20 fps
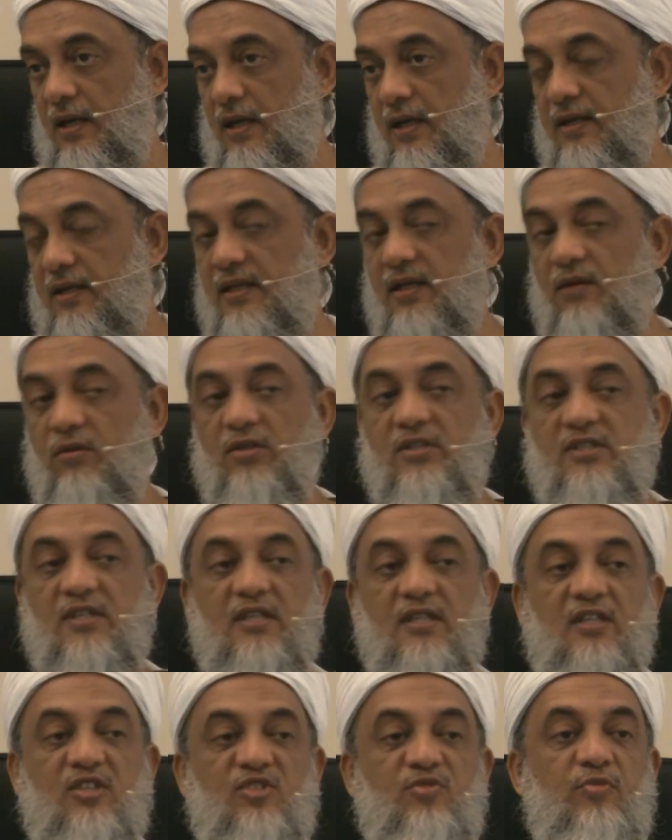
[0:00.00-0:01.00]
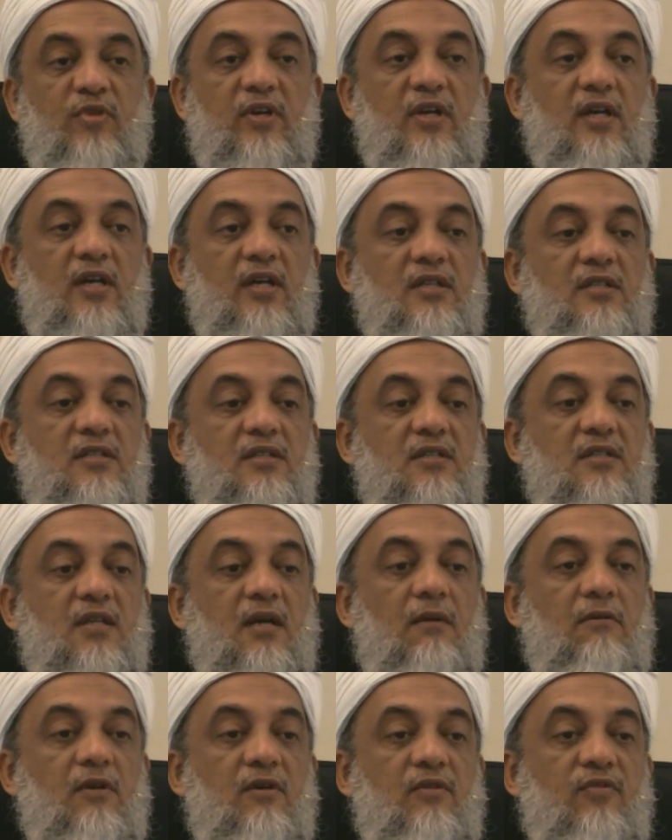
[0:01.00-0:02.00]
And they will say, This breeze is
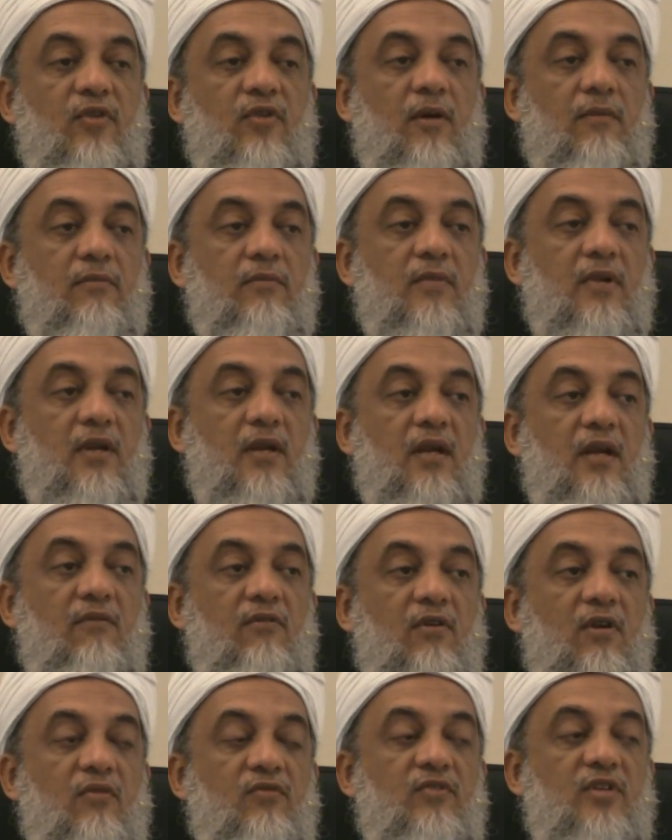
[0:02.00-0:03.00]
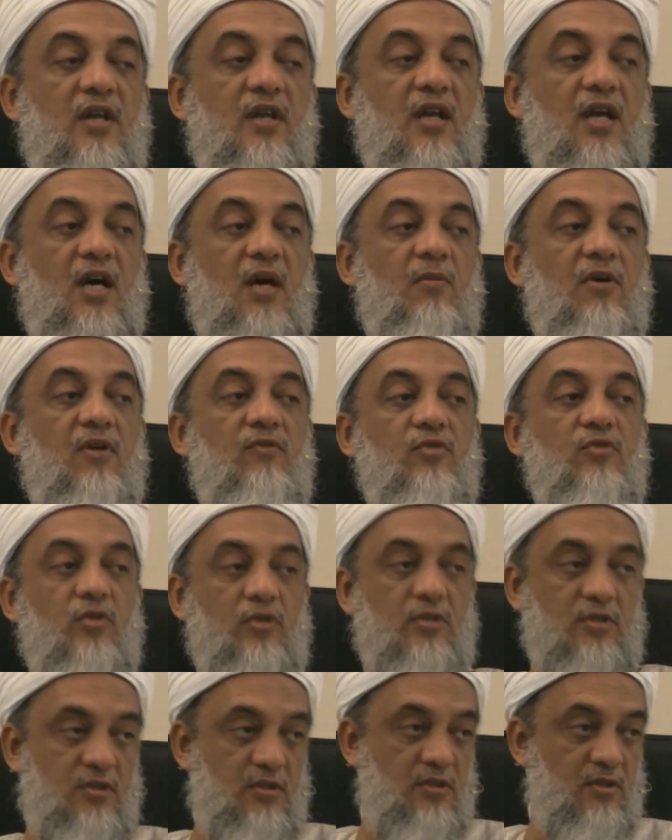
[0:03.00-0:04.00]
coming from the level of Jannah above
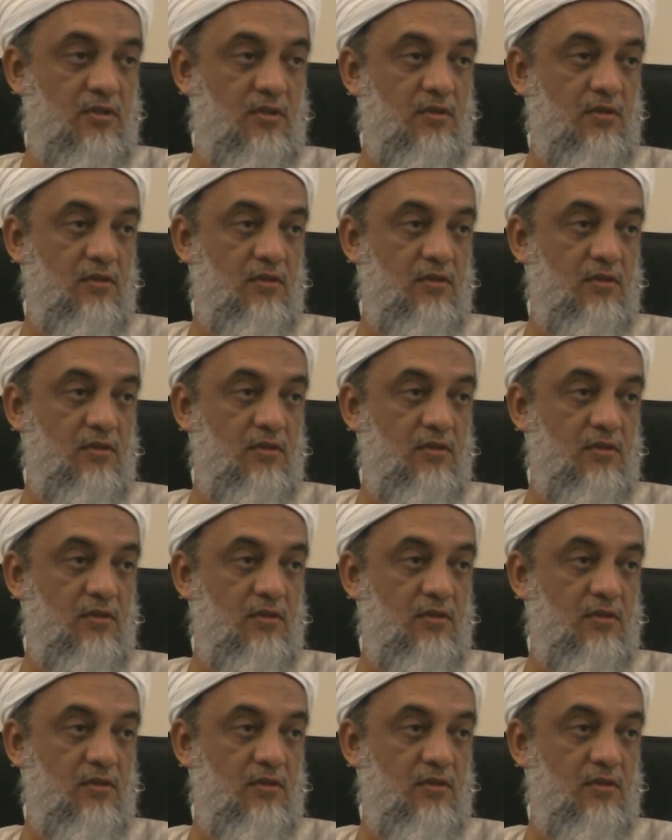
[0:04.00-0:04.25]
yours.